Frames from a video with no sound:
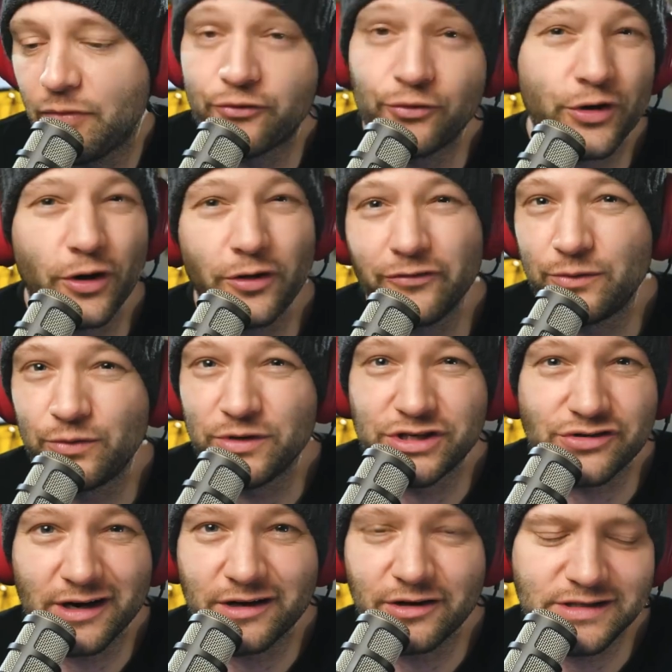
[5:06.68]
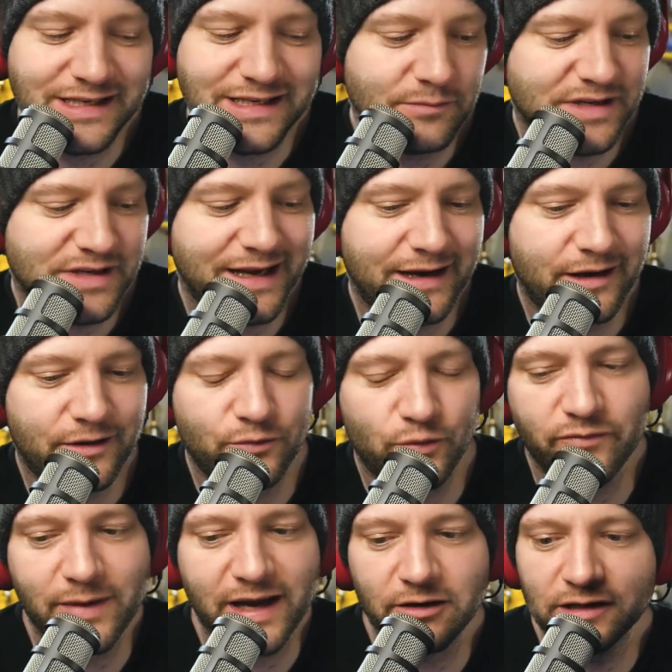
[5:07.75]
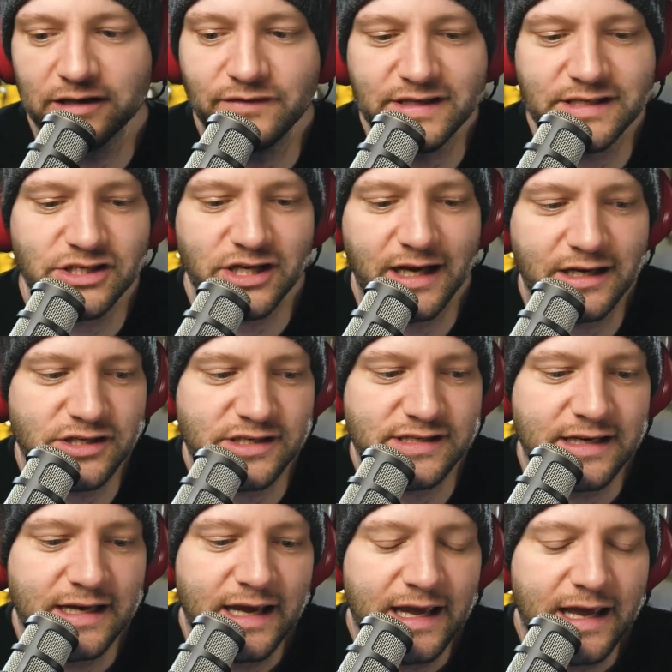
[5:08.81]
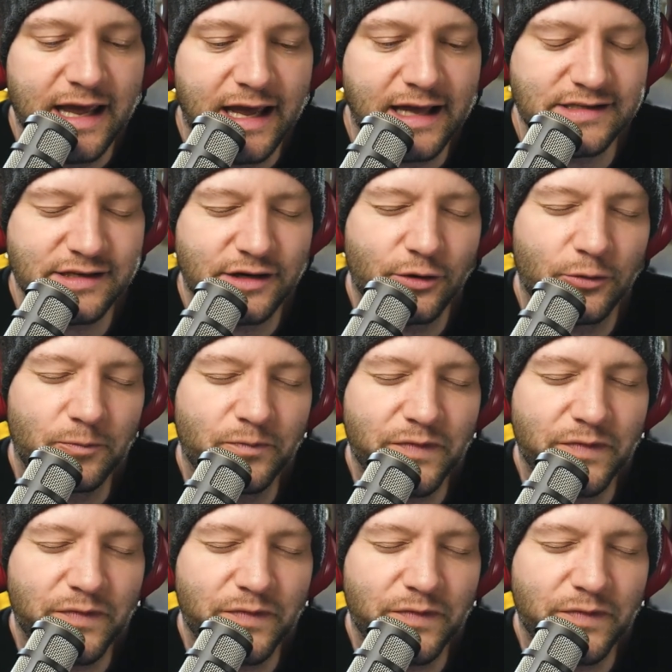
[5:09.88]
Through COVID, we shrunk our team down. We've made all of these changes, and so